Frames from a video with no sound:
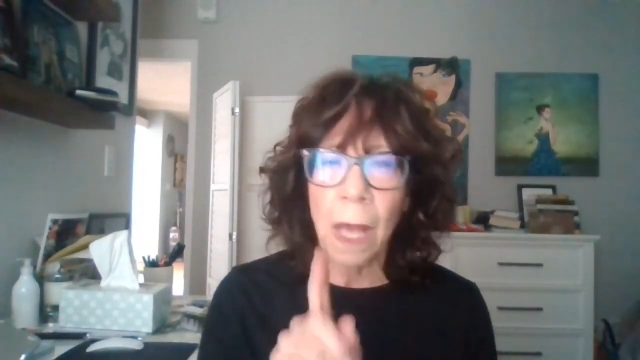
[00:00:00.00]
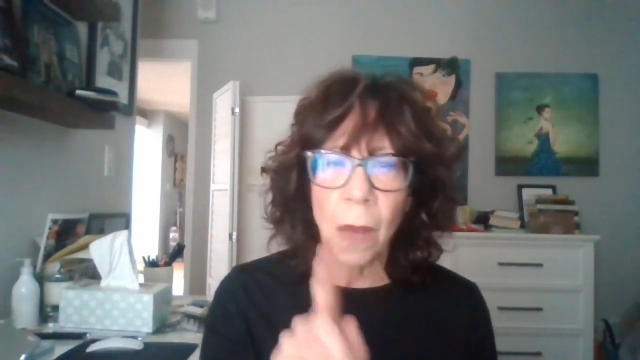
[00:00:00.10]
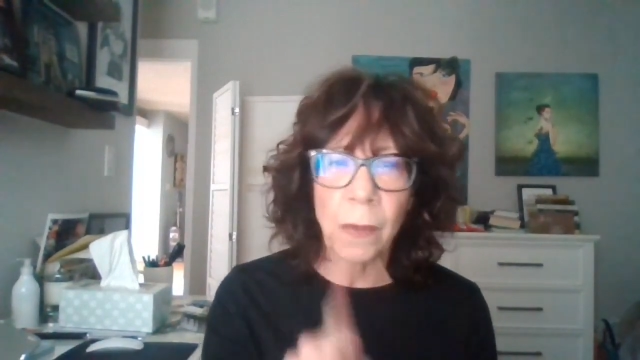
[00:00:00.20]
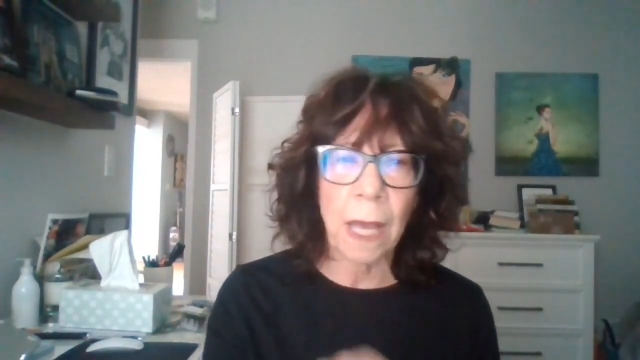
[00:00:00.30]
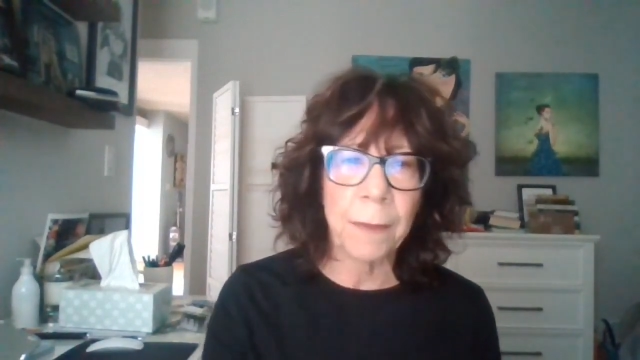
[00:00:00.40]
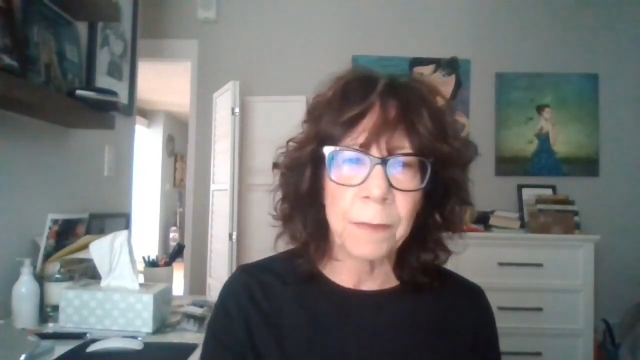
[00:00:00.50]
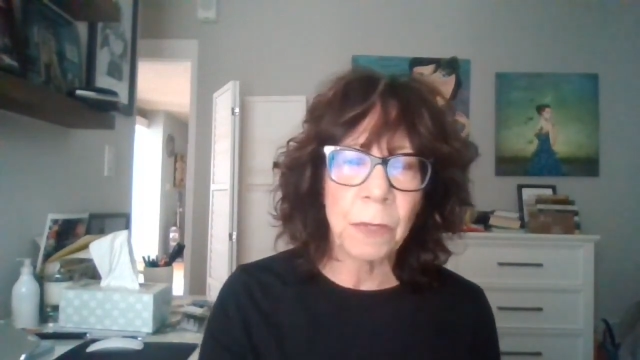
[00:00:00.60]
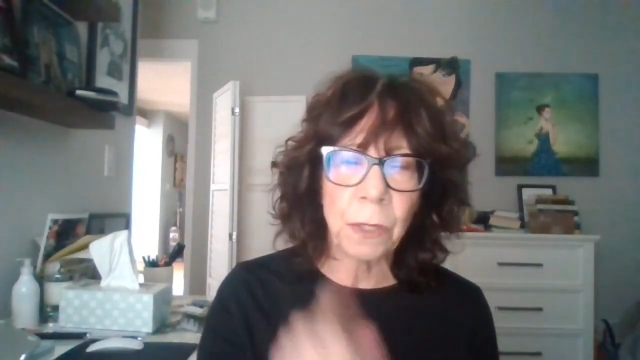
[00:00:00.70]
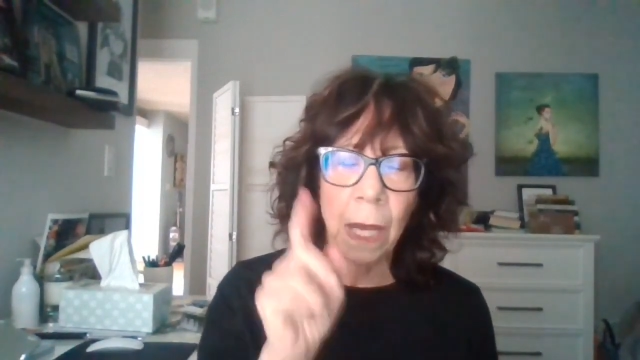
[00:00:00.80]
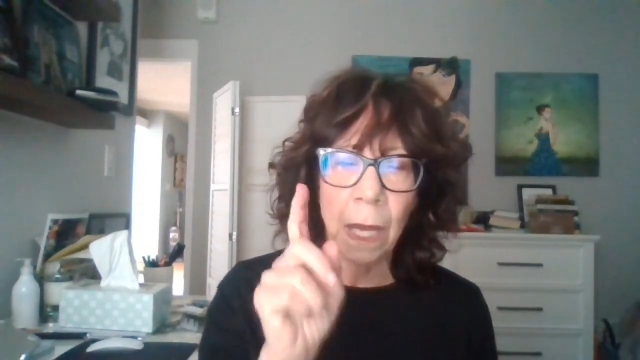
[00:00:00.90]
okay,
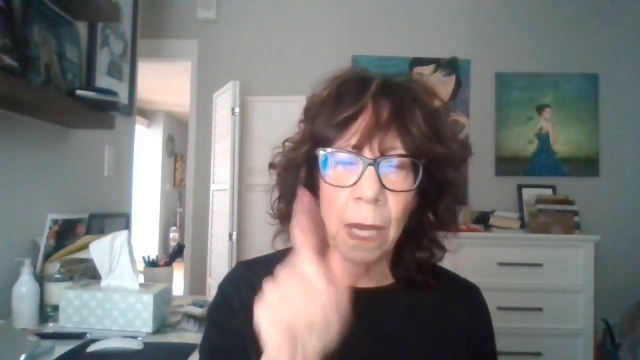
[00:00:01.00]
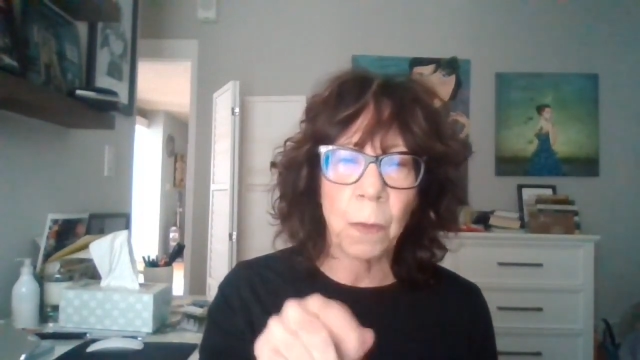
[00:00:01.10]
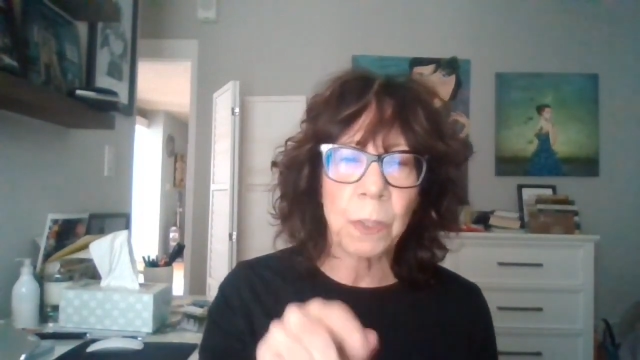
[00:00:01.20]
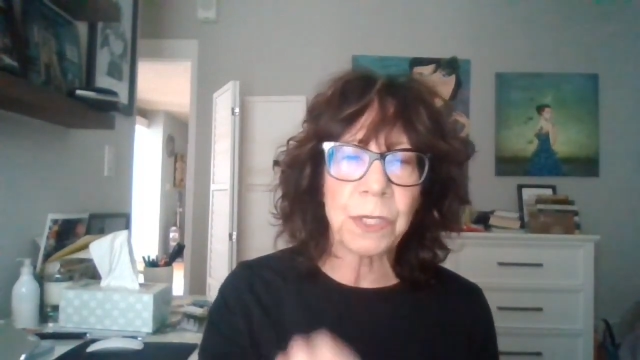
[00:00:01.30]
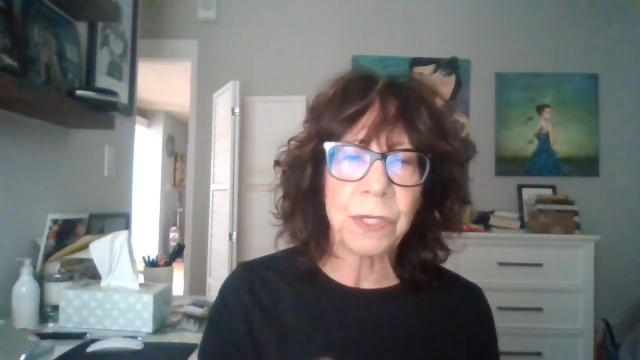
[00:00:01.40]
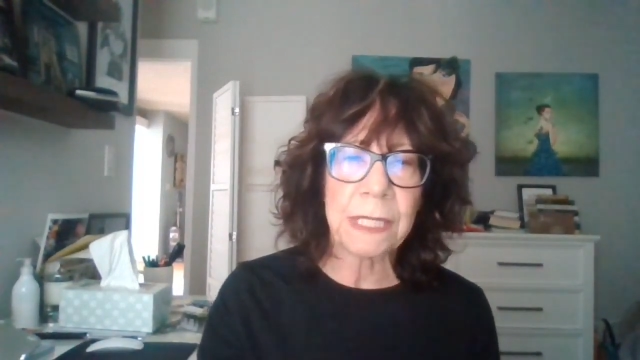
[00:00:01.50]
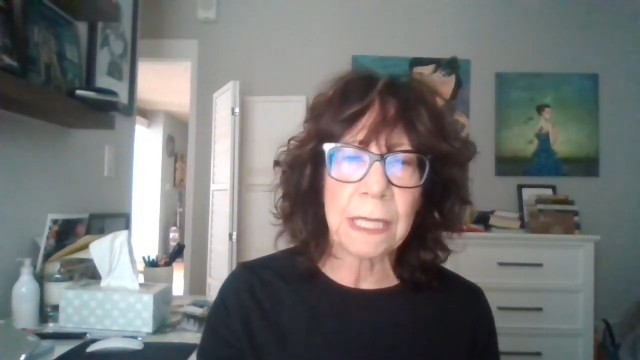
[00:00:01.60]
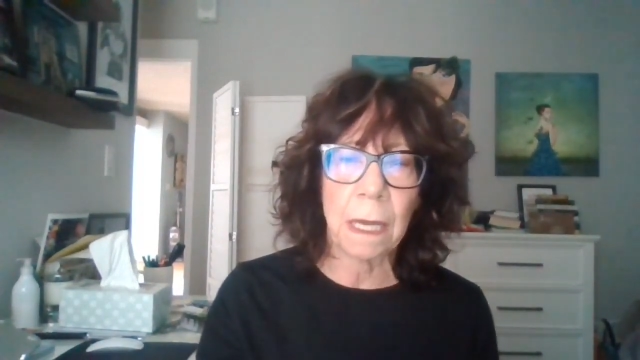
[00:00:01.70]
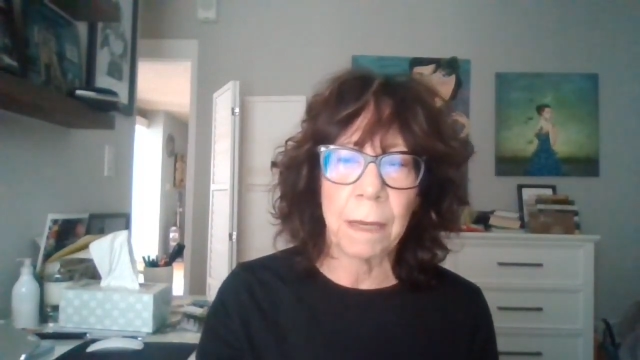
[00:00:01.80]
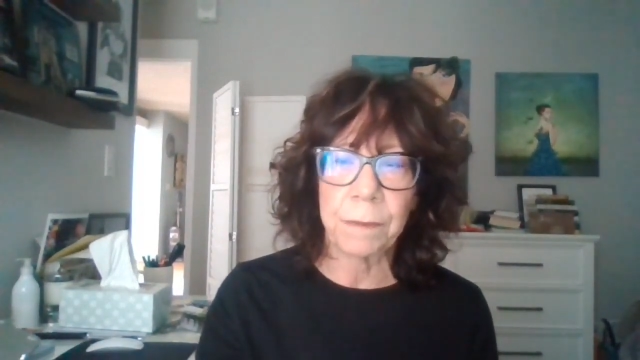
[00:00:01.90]
I want you
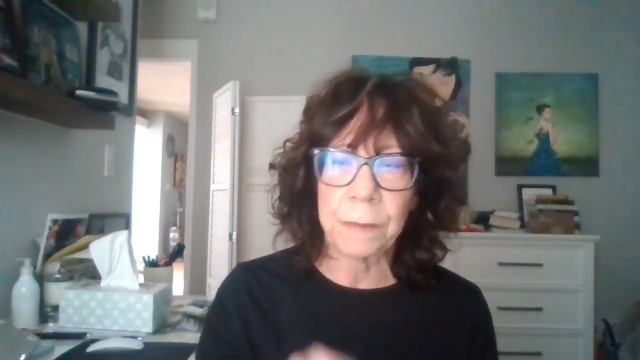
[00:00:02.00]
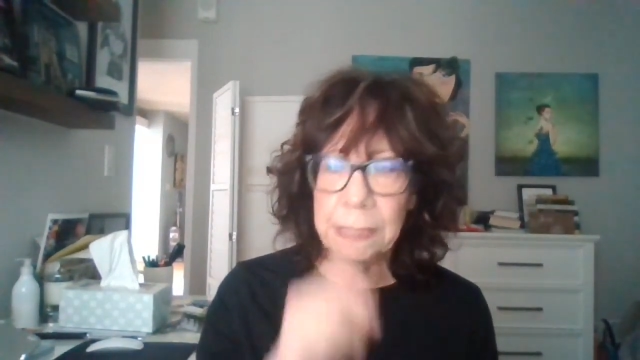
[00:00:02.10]
to